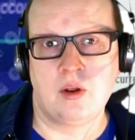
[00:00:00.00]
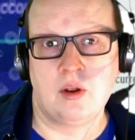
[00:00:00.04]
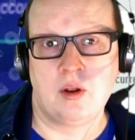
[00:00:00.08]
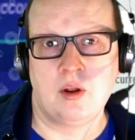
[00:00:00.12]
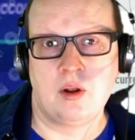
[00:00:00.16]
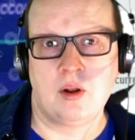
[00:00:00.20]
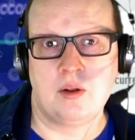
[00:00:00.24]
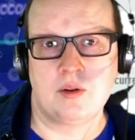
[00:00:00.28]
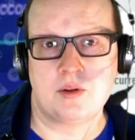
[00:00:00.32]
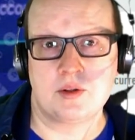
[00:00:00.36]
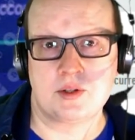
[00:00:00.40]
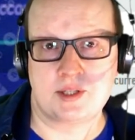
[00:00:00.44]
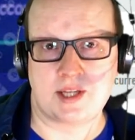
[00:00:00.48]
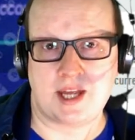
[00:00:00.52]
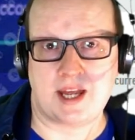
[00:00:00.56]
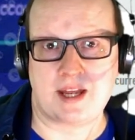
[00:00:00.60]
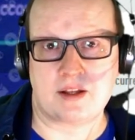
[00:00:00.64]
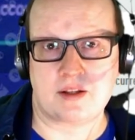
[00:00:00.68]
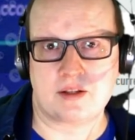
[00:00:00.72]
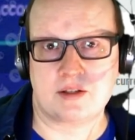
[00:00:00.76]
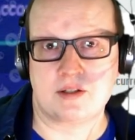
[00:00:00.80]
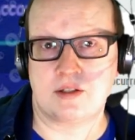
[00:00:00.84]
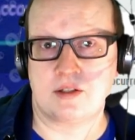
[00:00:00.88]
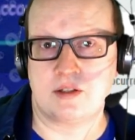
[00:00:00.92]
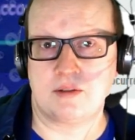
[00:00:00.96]

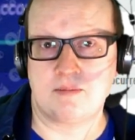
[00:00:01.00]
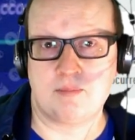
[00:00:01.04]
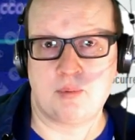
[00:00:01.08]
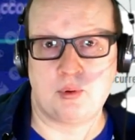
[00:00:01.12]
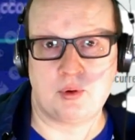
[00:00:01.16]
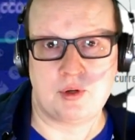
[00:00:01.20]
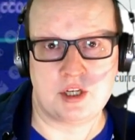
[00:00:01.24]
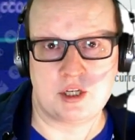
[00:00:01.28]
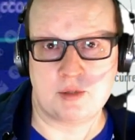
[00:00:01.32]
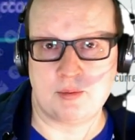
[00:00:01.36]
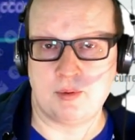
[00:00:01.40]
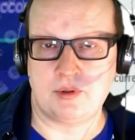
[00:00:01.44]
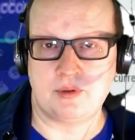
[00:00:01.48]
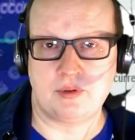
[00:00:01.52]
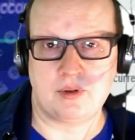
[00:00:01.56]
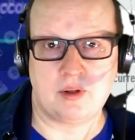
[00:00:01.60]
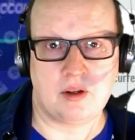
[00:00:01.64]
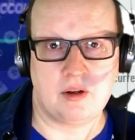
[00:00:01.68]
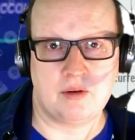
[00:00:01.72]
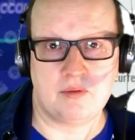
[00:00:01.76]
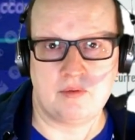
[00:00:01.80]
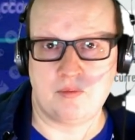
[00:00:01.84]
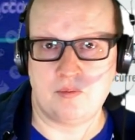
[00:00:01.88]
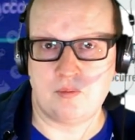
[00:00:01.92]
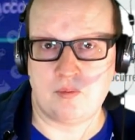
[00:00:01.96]
SEC's punishment
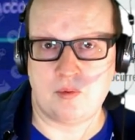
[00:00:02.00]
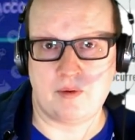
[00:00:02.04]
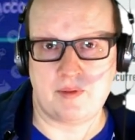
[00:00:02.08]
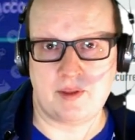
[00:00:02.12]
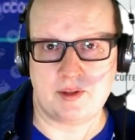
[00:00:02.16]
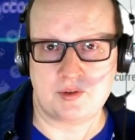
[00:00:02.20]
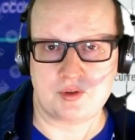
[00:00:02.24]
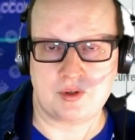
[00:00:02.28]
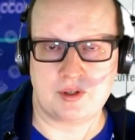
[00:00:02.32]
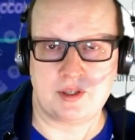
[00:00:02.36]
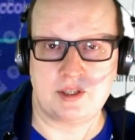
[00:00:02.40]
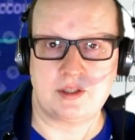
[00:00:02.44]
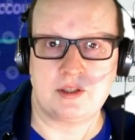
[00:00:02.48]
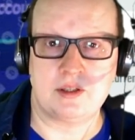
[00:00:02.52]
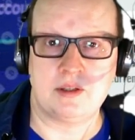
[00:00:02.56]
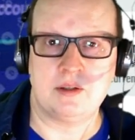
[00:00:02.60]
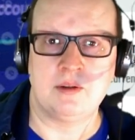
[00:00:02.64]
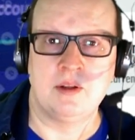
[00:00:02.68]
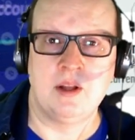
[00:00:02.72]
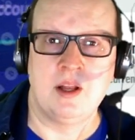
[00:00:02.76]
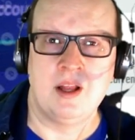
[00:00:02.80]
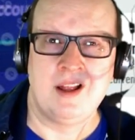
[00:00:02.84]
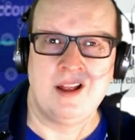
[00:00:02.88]
of what they're trying to do.